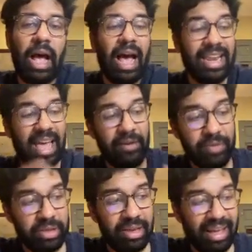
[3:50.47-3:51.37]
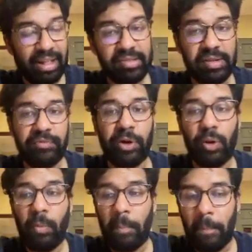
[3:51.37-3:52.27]
And everything else to
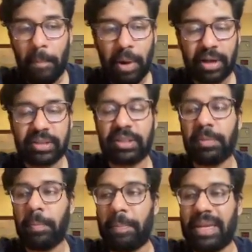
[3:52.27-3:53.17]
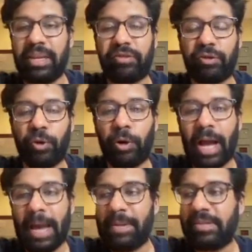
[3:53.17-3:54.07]
follow must be
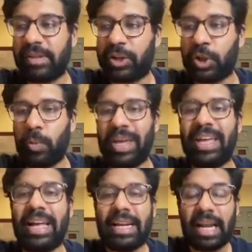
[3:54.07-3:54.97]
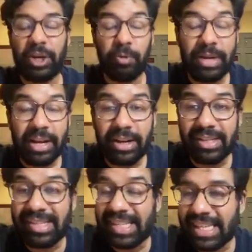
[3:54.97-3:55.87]
described in such a way that the reader could
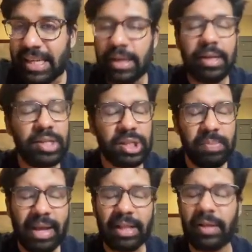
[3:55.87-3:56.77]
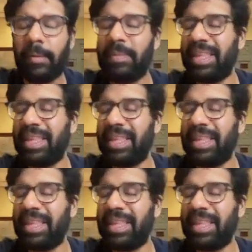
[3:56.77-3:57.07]
see, smell,